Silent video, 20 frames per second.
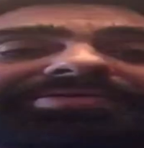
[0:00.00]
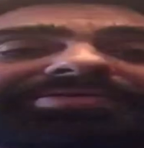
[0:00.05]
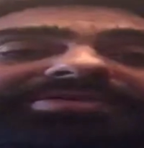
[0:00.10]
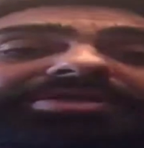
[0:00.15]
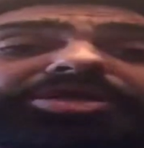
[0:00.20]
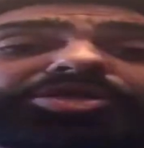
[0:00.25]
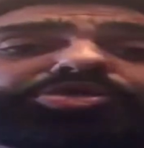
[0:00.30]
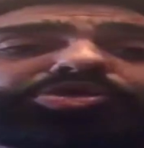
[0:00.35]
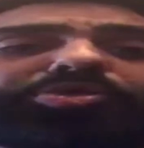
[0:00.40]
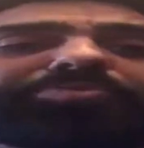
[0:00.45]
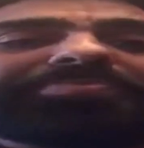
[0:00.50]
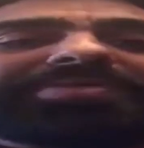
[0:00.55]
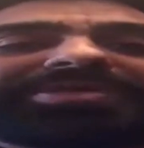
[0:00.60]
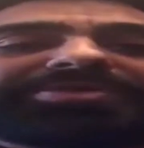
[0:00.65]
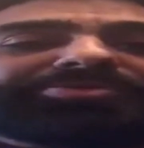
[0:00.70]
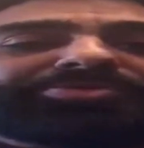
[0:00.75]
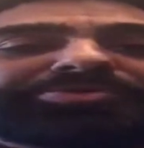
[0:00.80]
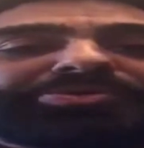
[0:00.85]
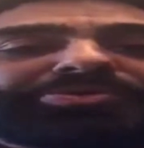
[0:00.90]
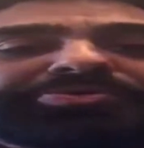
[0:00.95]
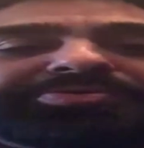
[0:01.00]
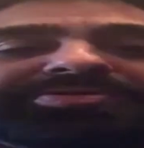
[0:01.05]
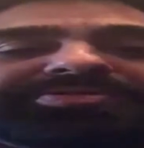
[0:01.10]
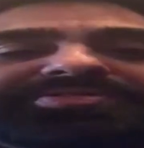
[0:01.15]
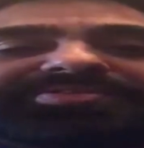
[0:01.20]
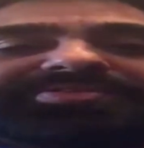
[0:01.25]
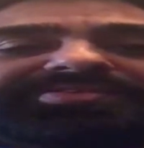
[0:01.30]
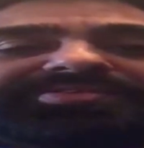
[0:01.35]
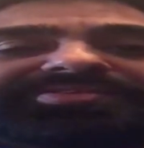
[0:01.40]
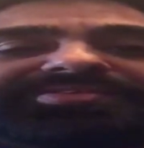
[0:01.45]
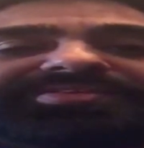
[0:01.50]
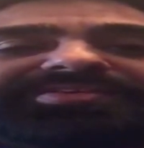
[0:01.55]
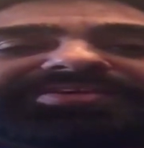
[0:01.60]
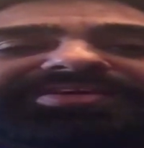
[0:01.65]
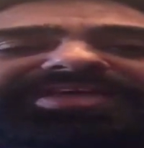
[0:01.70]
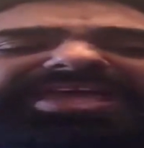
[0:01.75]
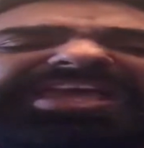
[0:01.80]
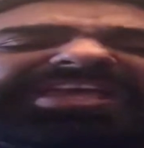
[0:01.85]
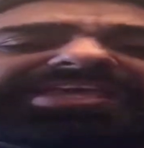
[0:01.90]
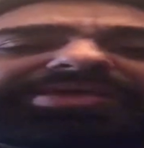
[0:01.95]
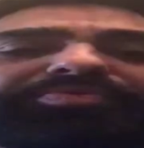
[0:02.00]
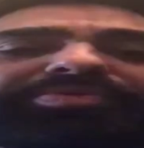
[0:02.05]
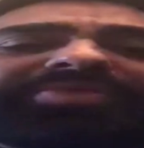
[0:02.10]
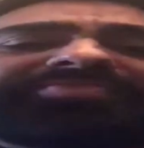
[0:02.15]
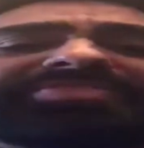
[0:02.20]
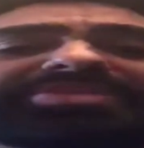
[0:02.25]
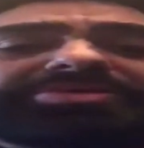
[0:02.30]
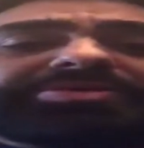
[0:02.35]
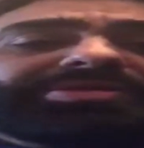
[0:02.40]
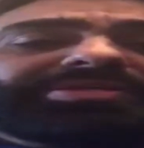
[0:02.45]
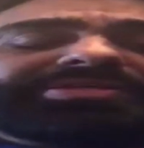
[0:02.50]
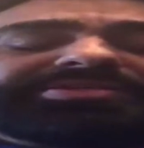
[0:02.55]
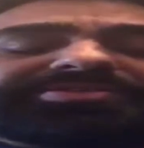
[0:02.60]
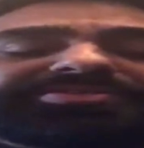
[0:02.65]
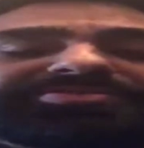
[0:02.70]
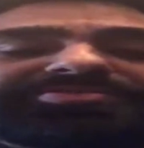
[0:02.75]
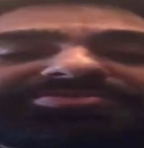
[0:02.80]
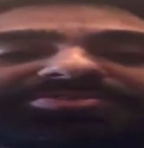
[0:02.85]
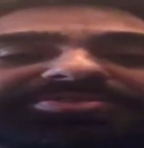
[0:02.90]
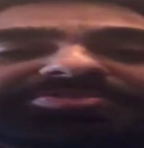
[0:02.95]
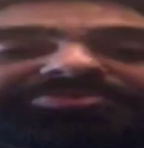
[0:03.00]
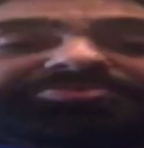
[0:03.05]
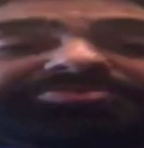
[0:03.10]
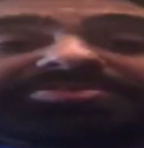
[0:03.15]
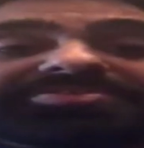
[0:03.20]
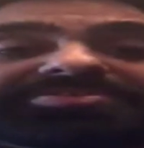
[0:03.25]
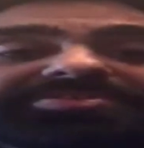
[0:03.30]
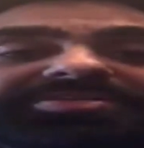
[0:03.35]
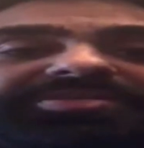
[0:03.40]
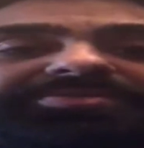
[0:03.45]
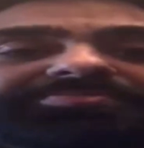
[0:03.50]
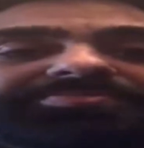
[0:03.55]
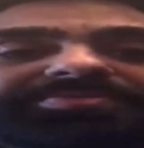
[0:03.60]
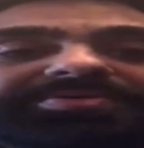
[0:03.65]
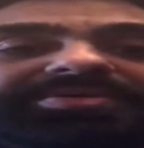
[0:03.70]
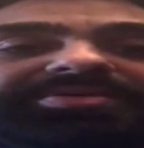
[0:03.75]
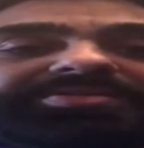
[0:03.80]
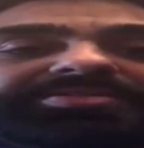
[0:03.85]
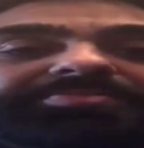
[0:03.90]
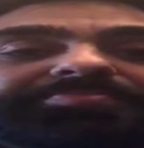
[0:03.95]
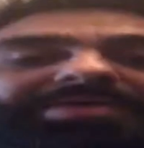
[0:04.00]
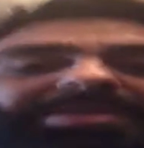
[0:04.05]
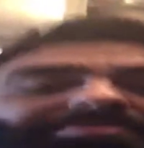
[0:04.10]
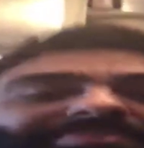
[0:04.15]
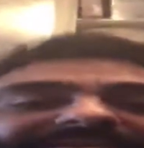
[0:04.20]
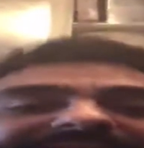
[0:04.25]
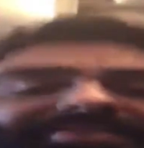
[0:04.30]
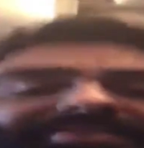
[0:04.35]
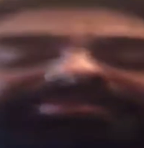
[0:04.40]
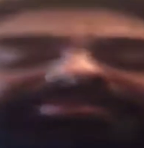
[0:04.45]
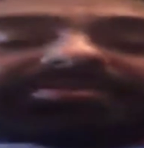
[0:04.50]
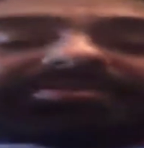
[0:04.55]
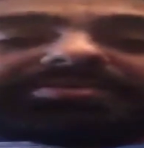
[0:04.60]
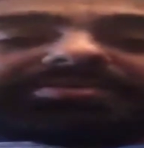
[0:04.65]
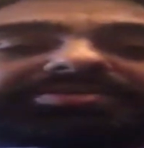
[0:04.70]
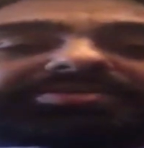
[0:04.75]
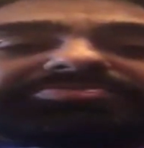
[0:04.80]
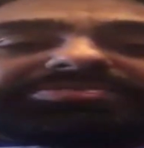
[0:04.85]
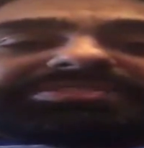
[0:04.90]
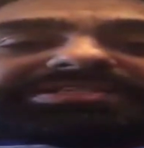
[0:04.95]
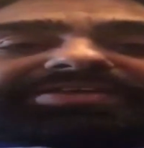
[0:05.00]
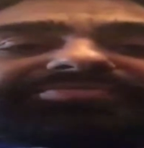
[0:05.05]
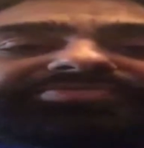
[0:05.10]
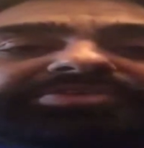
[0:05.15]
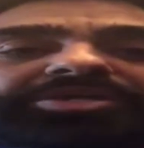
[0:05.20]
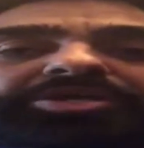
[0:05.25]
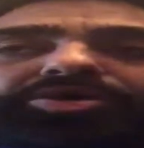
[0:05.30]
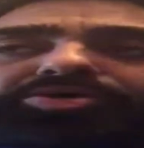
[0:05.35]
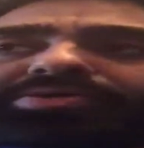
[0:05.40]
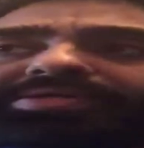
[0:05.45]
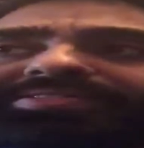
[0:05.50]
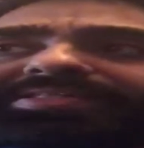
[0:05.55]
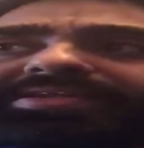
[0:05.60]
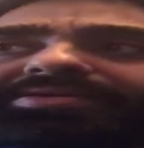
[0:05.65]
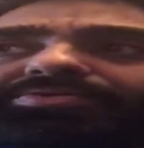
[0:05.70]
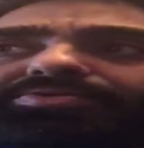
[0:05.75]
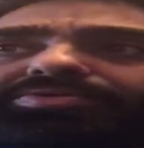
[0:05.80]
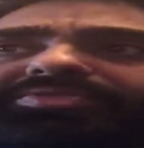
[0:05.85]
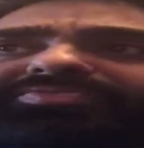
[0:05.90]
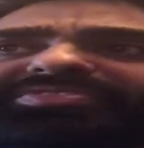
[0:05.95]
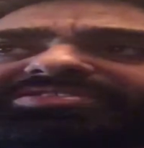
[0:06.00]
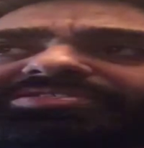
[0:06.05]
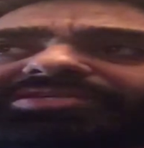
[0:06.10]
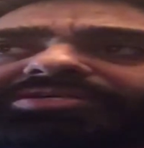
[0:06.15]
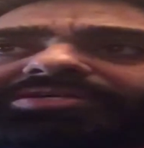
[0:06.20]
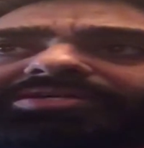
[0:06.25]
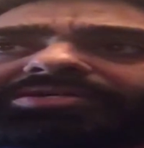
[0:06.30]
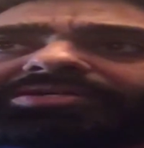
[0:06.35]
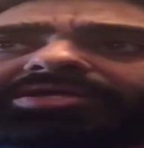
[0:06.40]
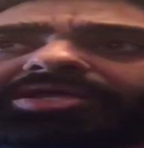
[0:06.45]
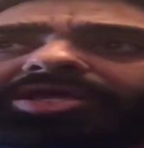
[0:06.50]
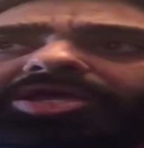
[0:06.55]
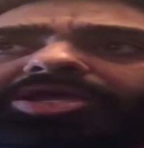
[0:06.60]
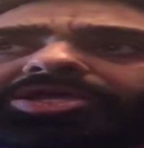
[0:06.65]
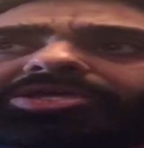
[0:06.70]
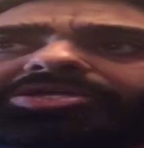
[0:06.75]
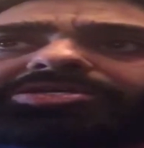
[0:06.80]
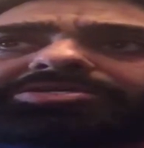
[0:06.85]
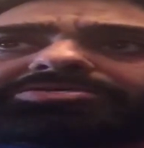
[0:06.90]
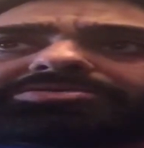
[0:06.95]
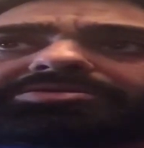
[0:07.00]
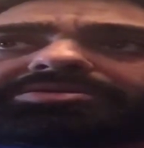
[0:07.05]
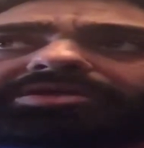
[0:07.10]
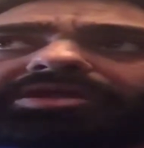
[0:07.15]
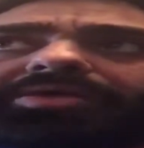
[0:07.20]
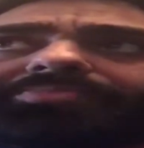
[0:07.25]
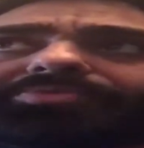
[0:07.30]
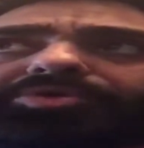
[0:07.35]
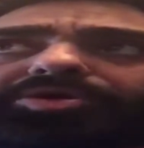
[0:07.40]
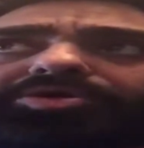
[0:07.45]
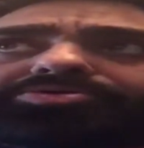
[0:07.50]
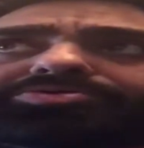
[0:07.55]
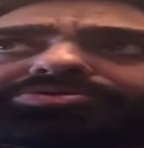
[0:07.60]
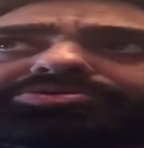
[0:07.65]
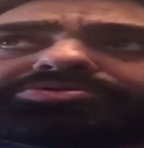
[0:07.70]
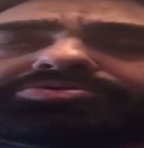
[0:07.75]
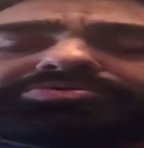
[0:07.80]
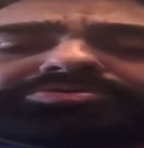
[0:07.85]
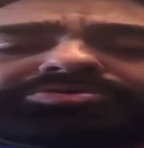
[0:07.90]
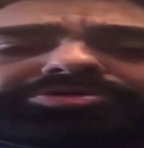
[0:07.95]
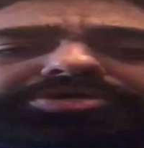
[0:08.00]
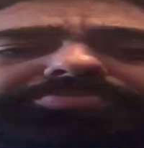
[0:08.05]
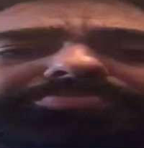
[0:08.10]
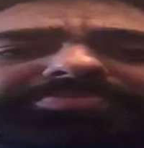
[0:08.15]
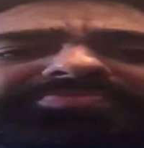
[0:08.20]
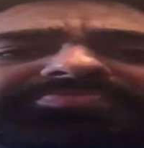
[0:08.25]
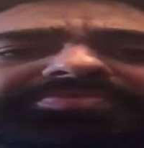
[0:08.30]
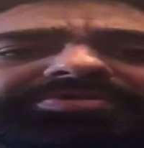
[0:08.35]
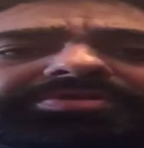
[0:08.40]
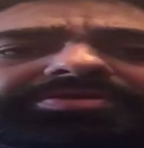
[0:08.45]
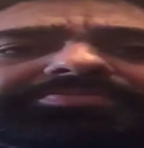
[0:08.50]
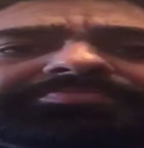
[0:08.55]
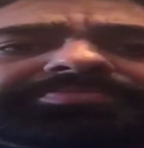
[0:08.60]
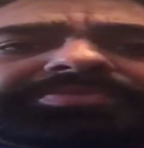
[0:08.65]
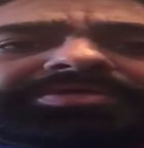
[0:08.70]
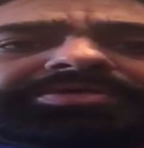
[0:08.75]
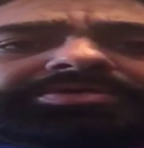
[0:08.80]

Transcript: and don't make no noise. Yeah, get wherever you need to so you don't disturb the baby. He was left alone, and then all of a sudden he's climbed on top of the